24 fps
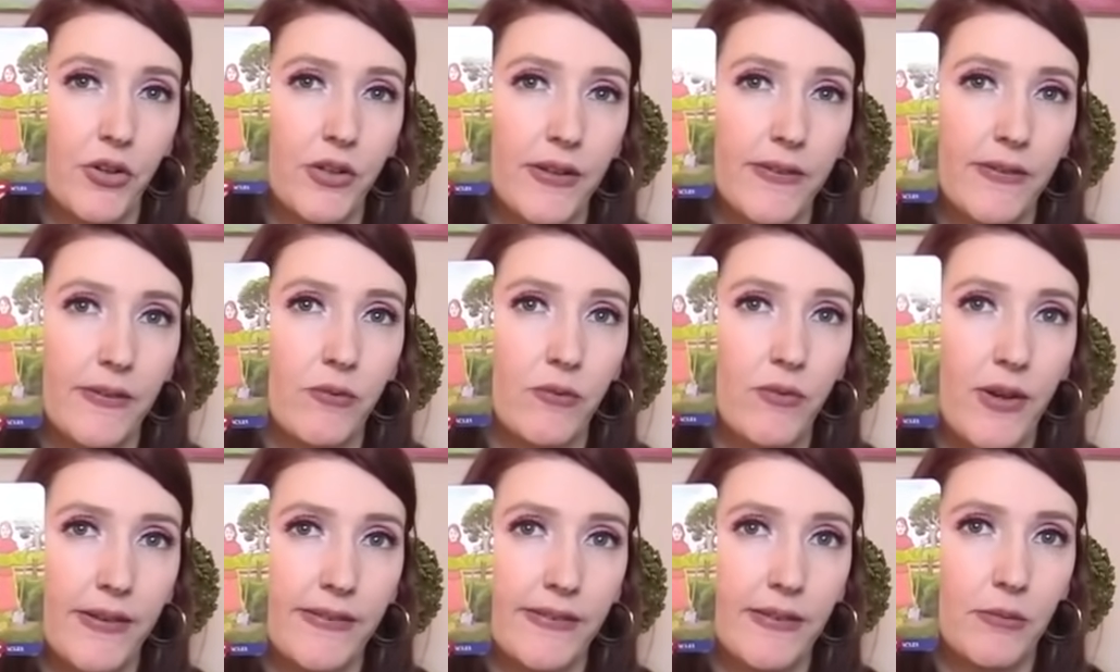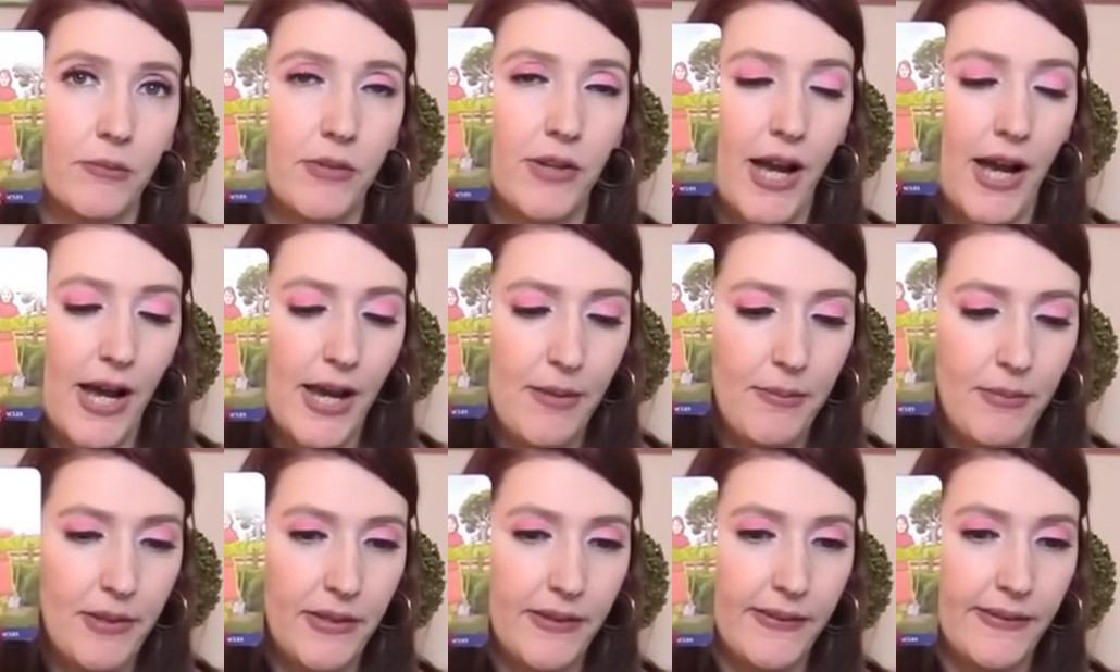Let's invest some
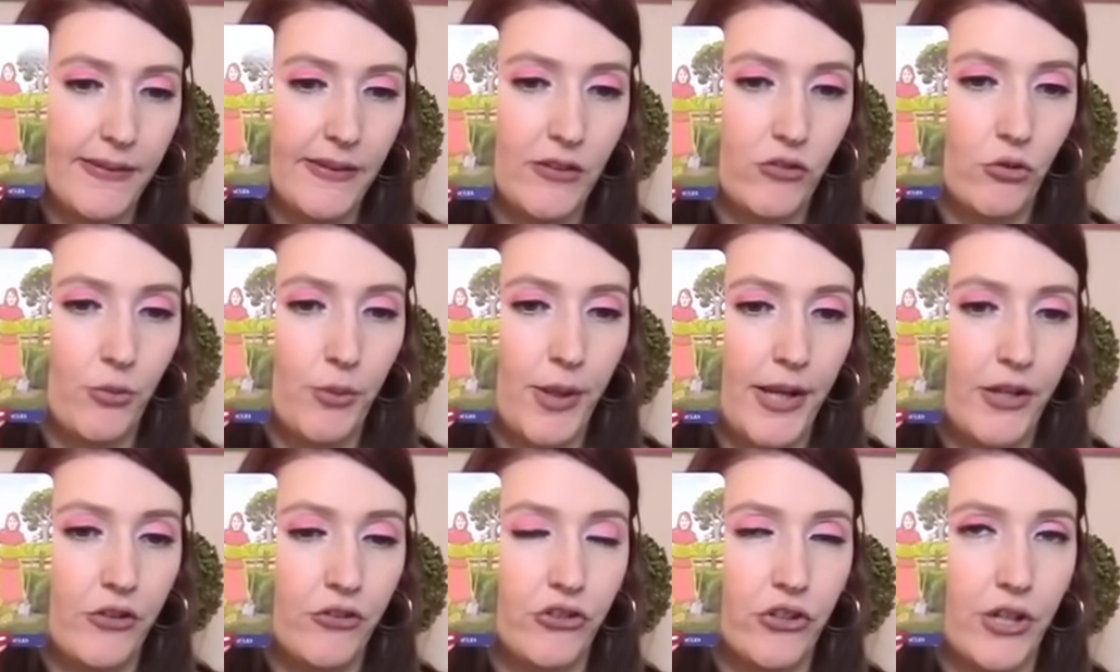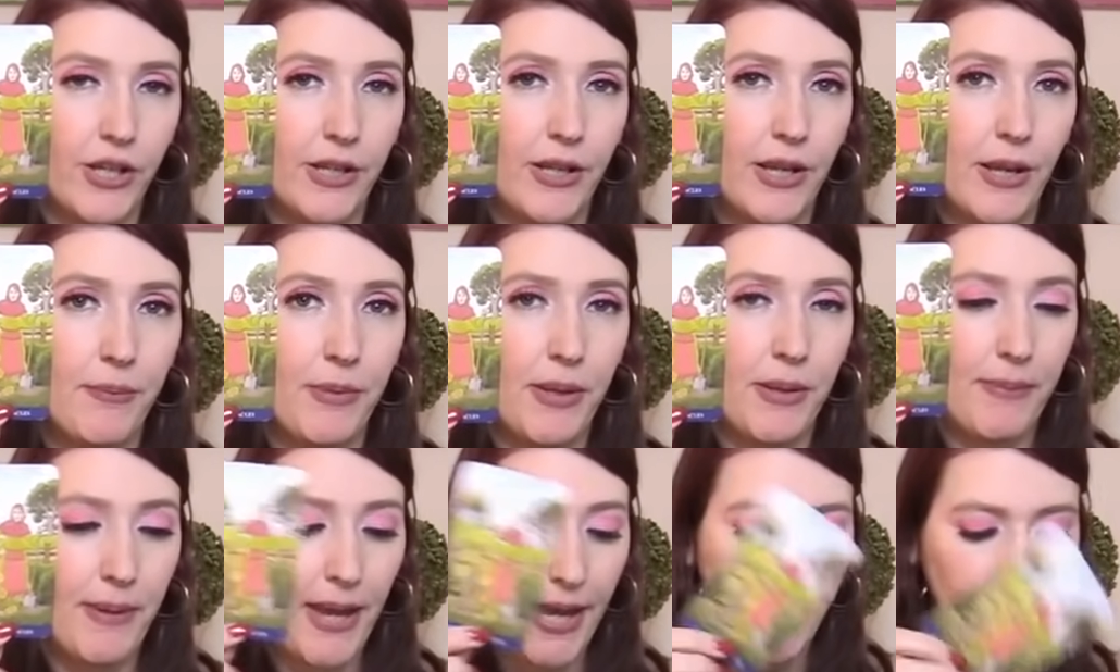time in this situation and
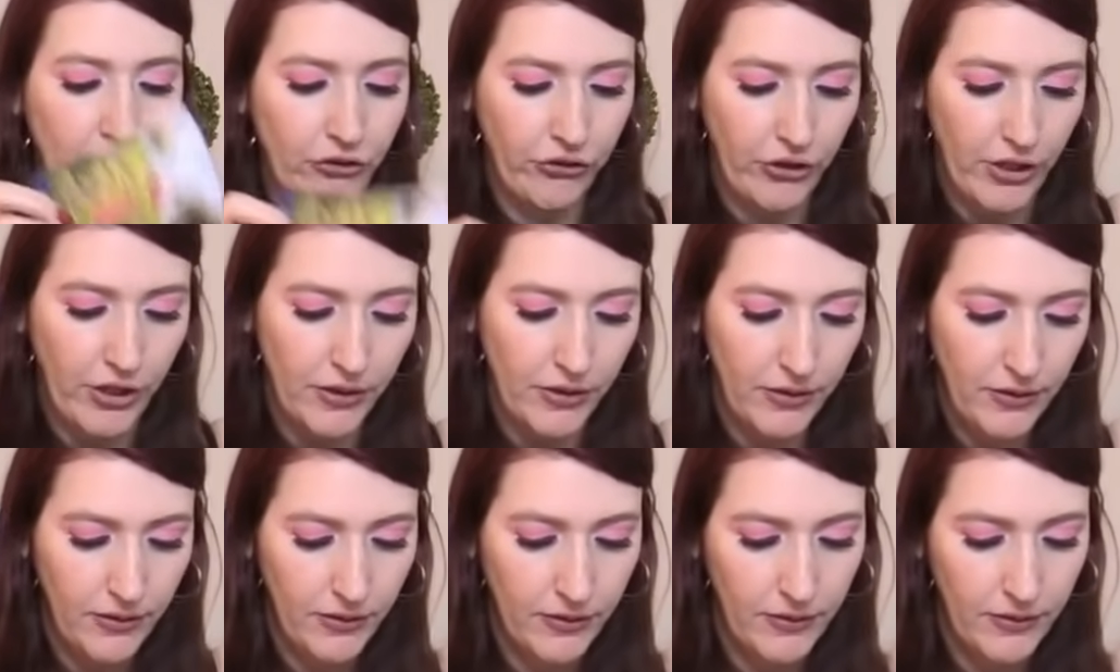be patient